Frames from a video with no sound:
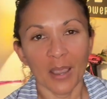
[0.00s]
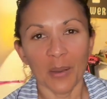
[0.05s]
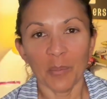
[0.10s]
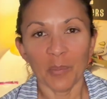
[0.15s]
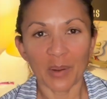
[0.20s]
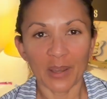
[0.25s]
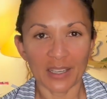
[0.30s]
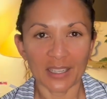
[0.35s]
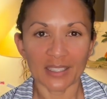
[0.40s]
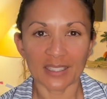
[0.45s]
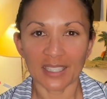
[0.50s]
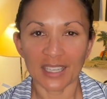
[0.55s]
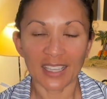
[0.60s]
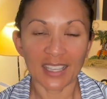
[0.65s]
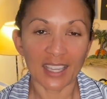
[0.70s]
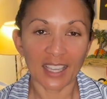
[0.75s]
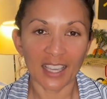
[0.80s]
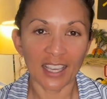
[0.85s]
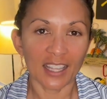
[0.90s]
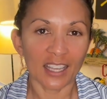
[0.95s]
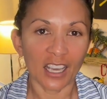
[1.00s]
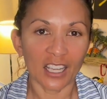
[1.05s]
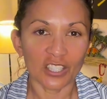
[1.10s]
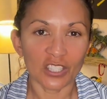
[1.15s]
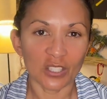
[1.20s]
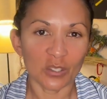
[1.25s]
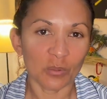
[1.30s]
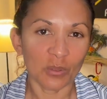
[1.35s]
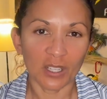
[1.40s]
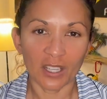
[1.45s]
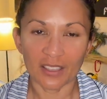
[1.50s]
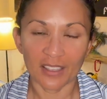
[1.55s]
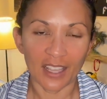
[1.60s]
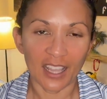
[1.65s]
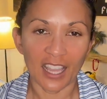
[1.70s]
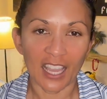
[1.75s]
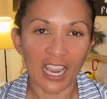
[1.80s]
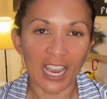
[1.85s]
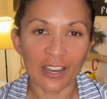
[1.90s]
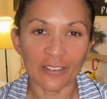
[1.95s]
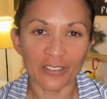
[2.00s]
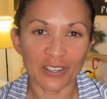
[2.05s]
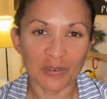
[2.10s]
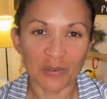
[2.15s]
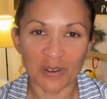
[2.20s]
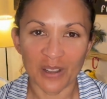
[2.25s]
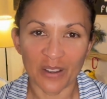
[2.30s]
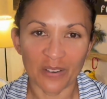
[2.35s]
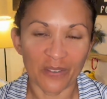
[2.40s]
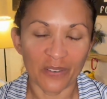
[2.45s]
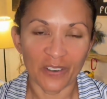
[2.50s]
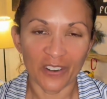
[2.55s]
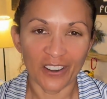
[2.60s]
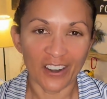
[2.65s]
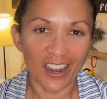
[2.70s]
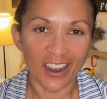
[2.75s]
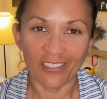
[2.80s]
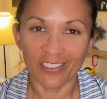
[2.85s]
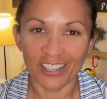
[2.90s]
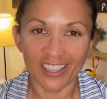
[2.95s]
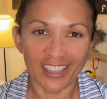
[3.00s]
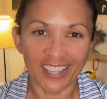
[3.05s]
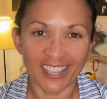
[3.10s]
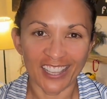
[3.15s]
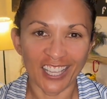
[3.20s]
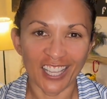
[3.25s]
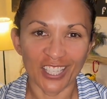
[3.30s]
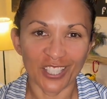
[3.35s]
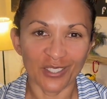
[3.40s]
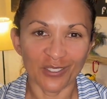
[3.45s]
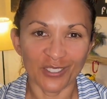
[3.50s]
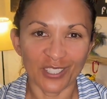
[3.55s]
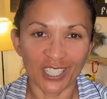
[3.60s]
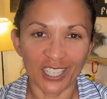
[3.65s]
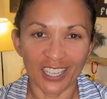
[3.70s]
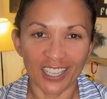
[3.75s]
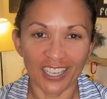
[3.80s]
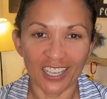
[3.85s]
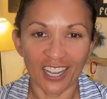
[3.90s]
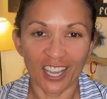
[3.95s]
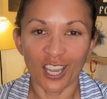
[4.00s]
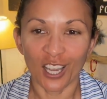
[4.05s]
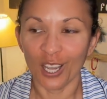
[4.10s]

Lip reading: But again, I just want to thank everyone for everything that you've done.